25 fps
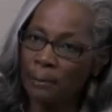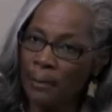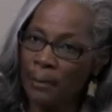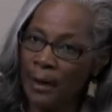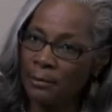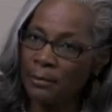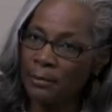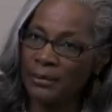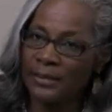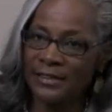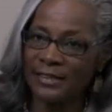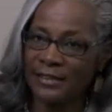
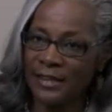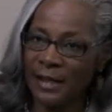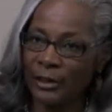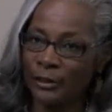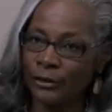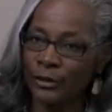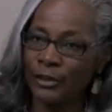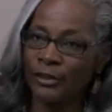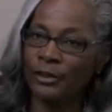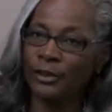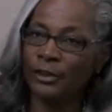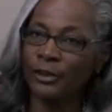public
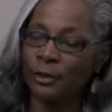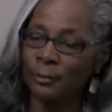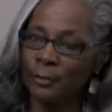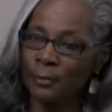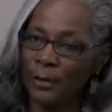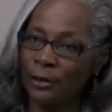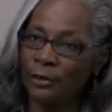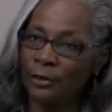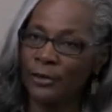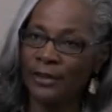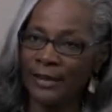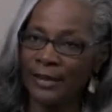sector, and the
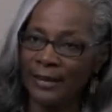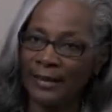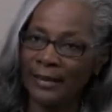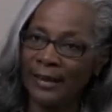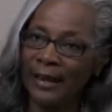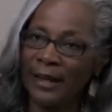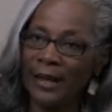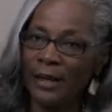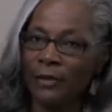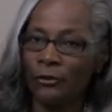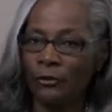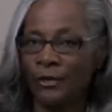community,
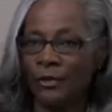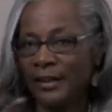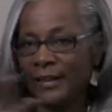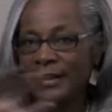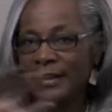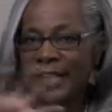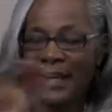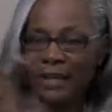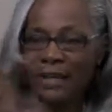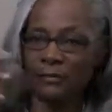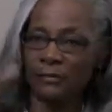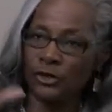really
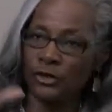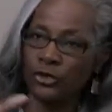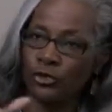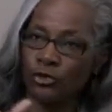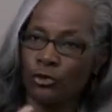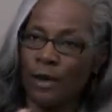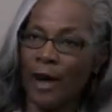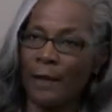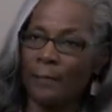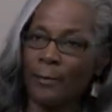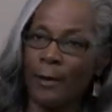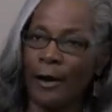kind of a
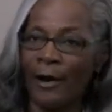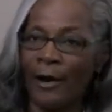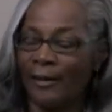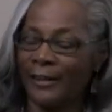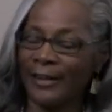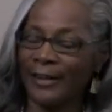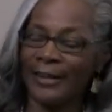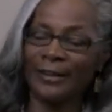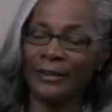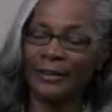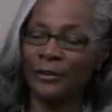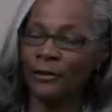tri-party